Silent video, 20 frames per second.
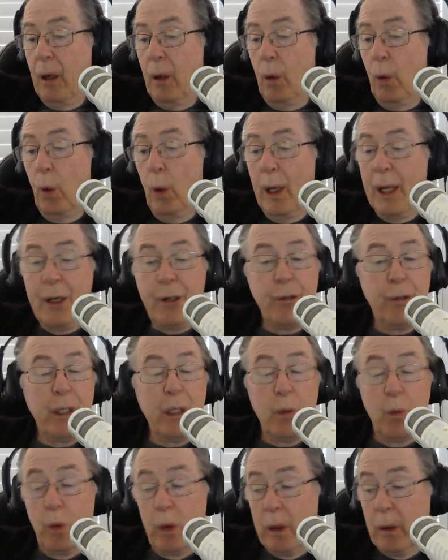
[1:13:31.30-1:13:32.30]
All
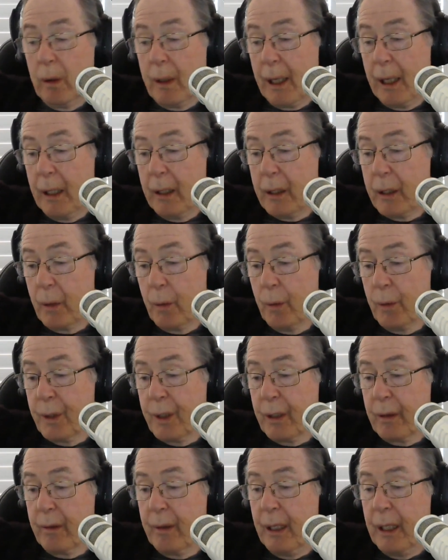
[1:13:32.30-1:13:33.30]
entries will count
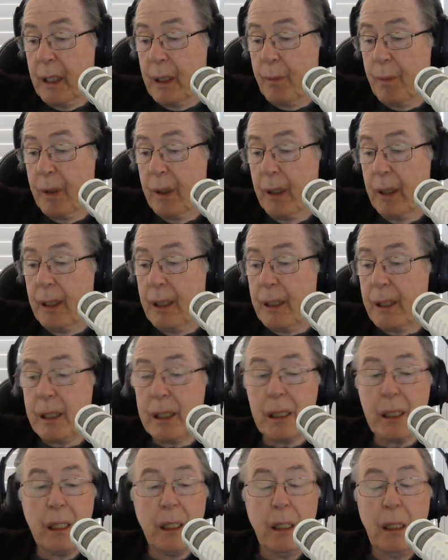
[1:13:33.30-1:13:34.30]
towards the grand
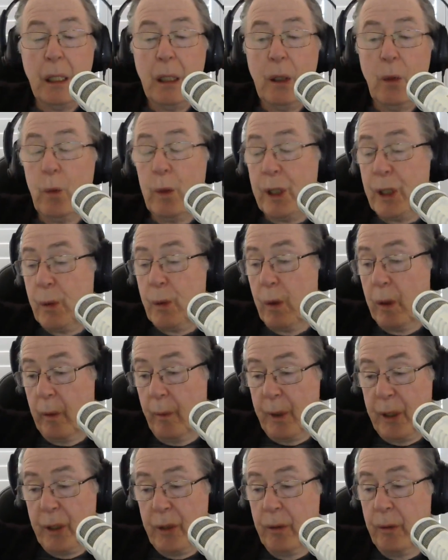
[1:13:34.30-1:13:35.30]
prize, which will
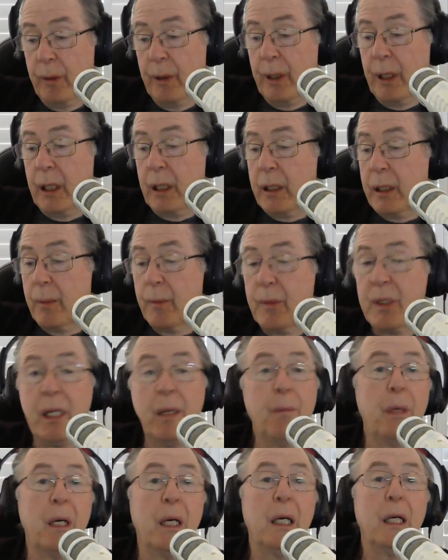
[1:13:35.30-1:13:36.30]
be drawn in
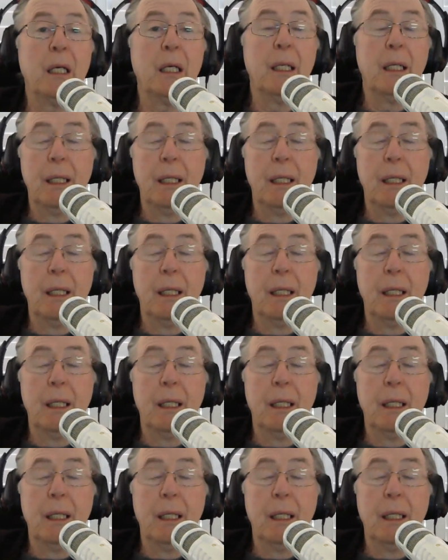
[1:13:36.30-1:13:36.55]
September,